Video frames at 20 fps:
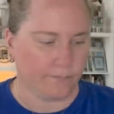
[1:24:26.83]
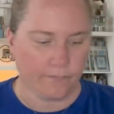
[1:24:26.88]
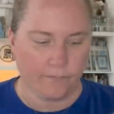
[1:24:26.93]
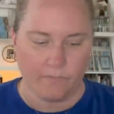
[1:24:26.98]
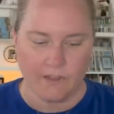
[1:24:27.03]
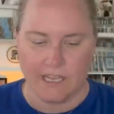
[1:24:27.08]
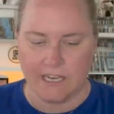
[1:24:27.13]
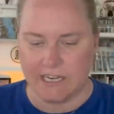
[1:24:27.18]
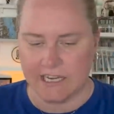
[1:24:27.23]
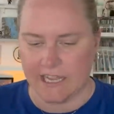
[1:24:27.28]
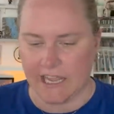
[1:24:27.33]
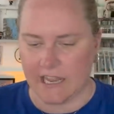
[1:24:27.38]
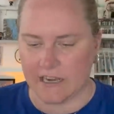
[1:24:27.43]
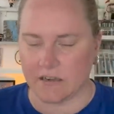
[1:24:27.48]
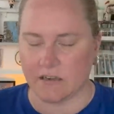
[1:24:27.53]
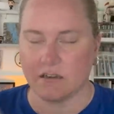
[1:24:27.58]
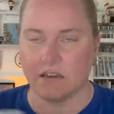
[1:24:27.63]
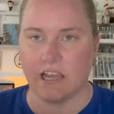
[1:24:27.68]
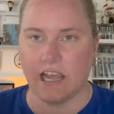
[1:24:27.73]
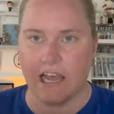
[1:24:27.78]
And
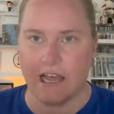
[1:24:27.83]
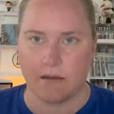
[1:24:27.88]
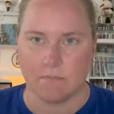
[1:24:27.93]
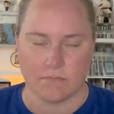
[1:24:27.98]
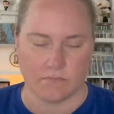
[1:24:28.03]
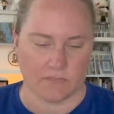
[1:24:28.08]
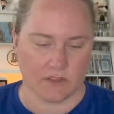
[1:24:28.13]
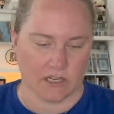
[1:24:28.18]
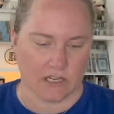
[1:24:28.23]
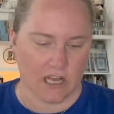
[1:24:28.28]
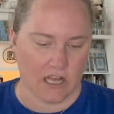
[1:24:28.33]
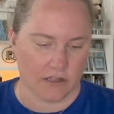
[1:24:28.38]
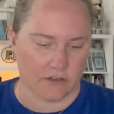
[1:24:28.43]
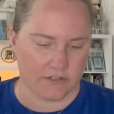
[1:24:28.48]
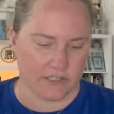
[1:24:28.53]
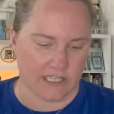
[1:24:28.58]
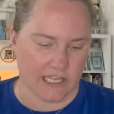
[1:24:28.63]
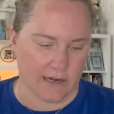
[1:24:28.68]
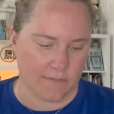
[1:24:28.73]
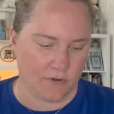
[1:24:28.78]
again, the
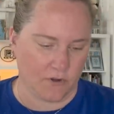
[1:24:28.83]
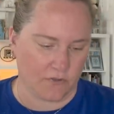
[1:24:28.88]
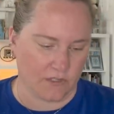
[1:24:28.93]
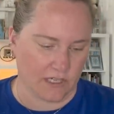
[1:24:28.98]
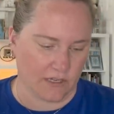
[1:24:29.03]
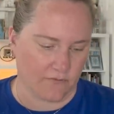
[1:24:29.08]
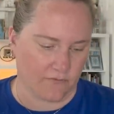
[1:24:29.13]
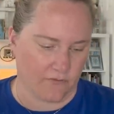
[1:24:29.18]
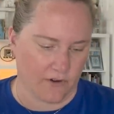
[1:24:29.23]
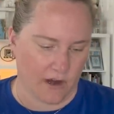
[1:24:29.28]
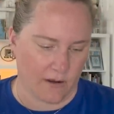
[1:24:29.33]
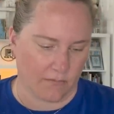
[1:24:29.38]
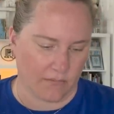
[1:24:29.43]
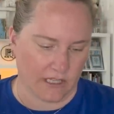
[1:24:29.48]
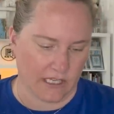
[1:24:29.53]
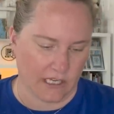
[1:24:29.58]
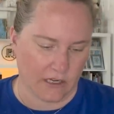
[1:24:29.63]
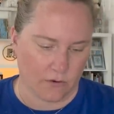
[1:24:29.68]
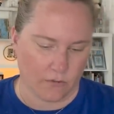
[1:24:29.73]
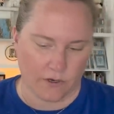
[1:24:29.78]
colors that I'm using from
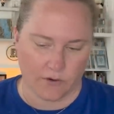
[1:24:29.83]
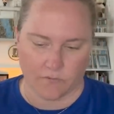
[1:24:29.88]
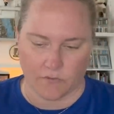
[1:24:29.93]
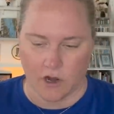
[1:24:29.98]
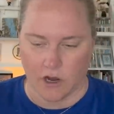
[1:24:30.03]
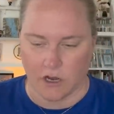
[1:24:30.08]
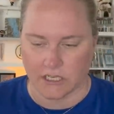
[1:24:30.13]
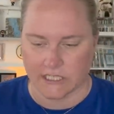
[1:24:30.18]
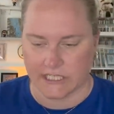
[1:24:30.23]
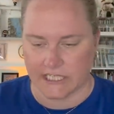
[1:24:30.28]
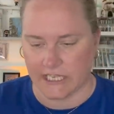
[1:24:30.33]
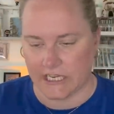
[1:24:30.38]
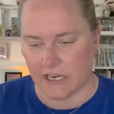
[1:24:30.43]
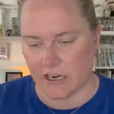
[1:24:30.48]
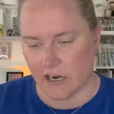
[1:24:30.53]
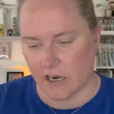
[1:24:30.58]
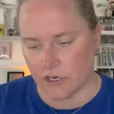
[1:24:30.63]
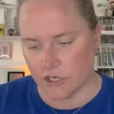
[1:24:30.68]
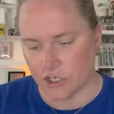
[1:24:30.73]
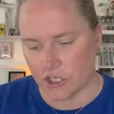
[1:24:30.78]
Leo and Roxy
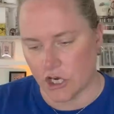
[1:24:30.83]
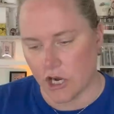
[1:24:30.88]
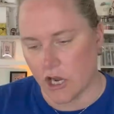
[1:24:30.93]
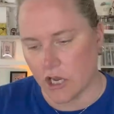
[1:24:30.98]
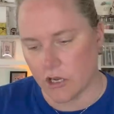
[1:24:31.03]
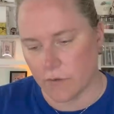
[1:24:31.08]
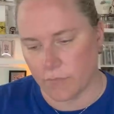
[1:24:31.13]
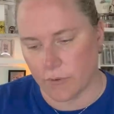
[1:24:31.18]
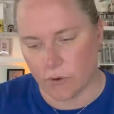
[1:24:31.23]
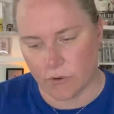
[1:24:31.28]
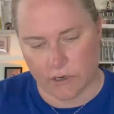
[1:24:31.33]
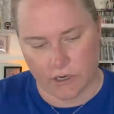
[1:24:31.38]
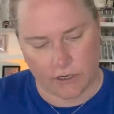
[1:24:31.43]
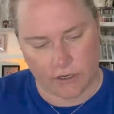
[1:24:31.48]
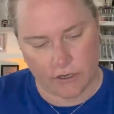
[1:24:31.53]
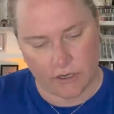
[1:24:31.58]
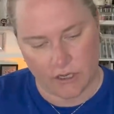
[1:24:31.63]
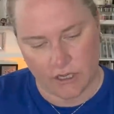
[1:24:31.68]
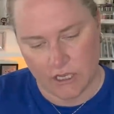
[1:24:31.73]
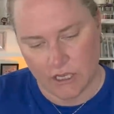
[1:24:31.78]
are
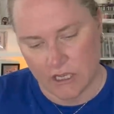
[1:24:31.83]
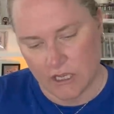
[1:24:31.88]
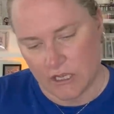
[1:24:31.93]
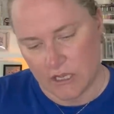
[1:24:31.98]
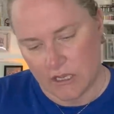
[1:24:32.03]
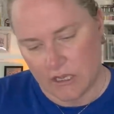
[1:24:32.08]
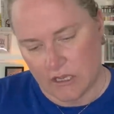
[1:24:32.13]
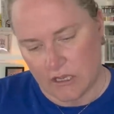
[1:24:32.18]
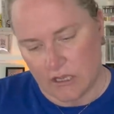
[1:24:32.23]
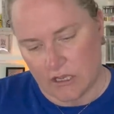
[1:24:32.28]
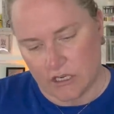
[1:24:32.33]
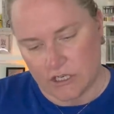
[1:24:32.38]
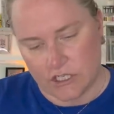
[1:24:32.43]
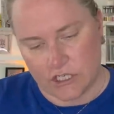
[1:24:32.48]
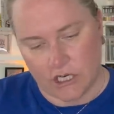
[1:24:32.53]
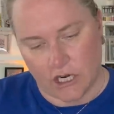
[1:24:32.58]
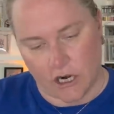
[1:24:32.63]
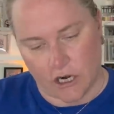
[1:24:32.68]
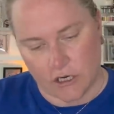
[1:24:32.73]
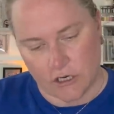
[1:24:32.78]
Chalkboard,
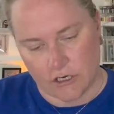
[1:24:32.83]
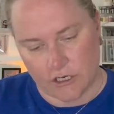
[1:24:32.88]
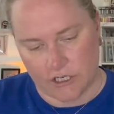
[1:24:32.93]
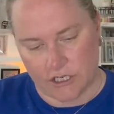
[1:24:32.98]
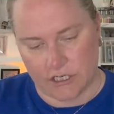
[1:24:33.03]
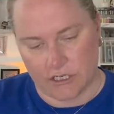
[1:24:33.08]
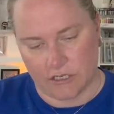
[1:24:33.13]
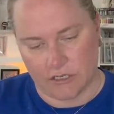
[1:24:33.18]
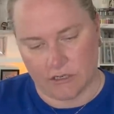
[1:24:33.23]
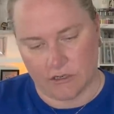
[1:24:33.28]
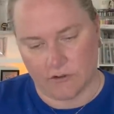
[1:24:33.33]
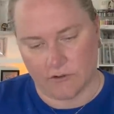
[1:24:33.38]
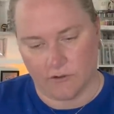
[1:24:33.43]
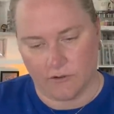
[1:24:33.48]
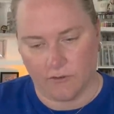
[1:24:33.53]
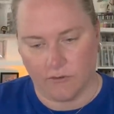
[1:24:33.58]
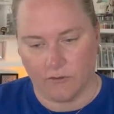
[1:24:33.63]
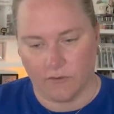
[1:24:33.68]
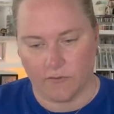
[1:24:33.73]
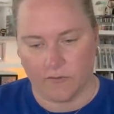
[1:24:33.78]
Tarte,
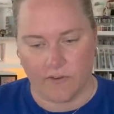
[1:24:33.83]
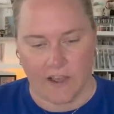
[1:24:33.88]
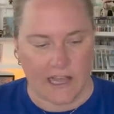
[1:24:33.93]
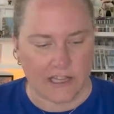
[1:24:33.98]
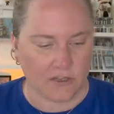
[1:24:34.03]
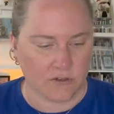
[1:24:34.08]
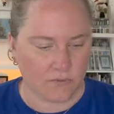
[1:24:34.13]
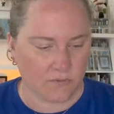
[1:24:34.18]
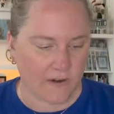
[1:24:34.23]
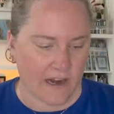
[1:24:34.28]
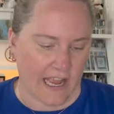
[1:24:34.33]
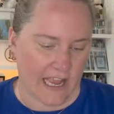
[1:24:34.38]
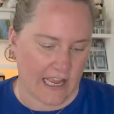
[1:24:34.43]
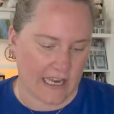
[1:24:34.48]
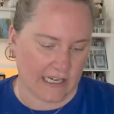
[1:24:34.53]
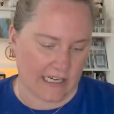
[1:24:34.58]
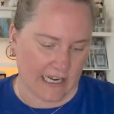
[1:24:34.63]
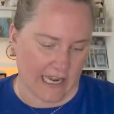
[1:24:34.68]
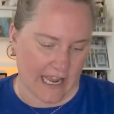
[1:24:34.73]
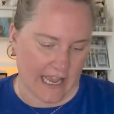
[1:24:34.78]
Fallow
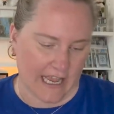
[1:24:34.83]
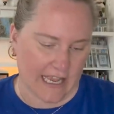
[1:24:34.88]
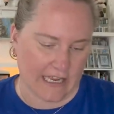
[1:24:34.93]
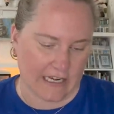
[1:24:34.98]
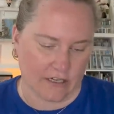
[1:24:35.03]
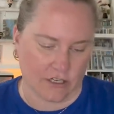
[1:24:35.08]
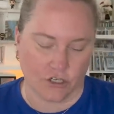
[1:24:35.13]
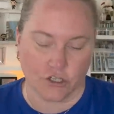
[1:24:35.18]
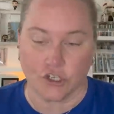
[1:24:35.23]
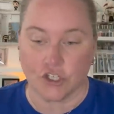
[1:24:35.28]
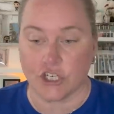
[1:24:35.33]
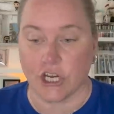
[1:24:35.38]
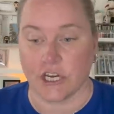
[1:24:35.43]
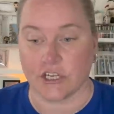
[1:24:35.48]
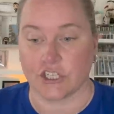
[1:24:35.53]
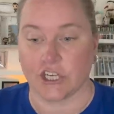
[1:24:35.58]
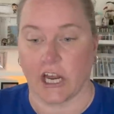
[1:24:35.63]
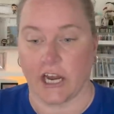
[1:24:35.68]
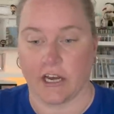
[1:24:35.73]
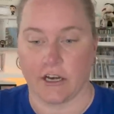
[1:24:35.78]
Red, and
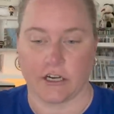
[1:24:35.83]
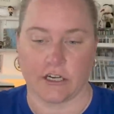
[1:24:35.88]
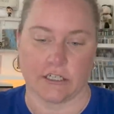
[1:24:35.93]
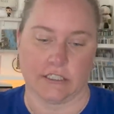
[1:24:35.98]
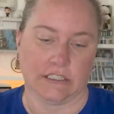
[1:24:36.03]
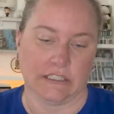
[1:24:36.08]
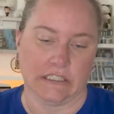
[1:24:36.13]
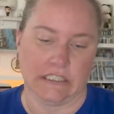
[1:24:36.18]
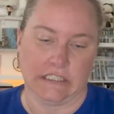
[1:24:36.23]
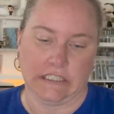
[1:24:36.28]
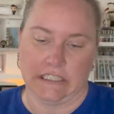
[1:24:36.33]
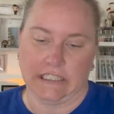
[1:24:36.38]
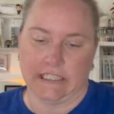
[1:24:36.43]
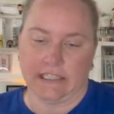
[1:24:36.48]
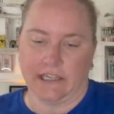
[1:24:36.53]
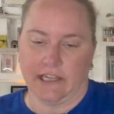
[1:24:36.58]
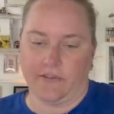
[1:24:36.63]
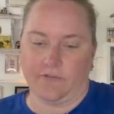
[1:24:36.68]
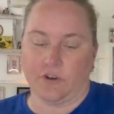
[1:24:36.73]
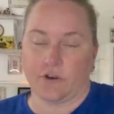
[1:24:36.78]
Cheshire.
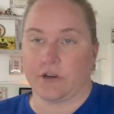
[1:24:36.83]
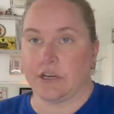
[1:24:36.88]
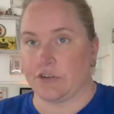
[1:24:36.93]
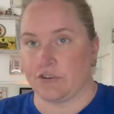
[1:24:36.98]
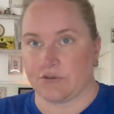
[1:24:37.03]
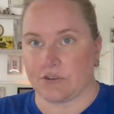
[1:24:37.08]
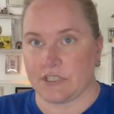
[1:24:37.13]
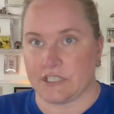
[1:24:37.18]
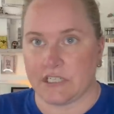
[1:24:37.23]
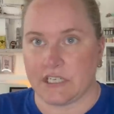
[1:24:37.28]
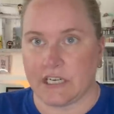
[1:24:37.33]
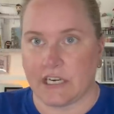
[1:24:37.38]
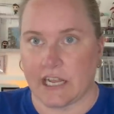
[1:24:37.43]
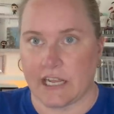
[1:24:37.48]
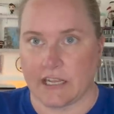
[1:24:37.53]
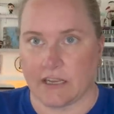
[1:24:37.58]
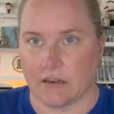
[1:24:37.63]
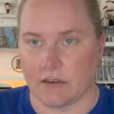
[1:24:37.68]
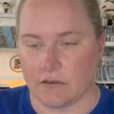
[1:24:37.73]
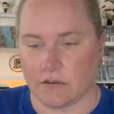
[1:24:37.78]
If you're interested, I
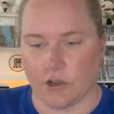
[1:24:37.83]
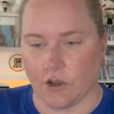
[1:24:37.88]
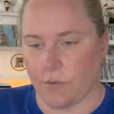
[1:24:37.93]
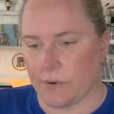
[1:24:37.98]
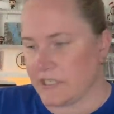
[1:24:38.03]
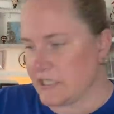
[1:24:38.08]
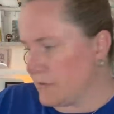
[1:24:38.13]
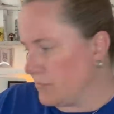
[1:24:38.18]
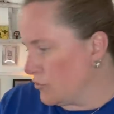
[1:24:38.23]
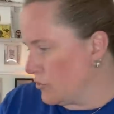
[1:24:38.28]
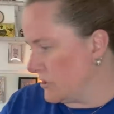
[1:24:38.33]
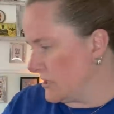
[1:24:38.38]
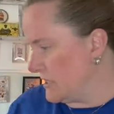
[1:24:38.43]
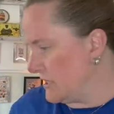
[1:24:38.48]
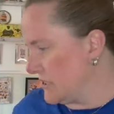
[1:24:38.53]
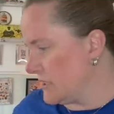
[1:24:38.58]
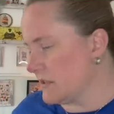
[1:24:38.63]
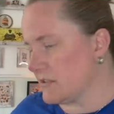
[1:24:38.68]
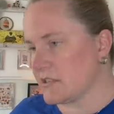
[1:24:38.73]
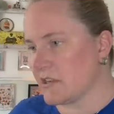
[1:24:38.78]
can go into more
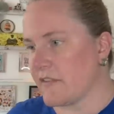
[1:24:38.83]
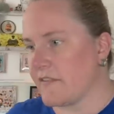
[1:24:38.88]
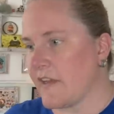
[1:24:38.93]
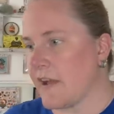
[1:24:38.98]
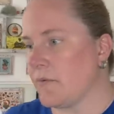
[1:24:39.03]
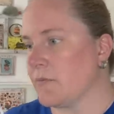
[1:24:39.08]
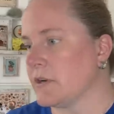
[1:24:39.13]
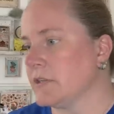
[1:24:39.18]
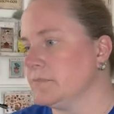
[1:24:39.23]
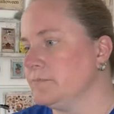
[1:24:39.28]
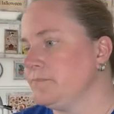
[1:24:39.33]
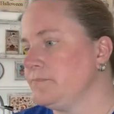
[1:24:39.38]
details on that one.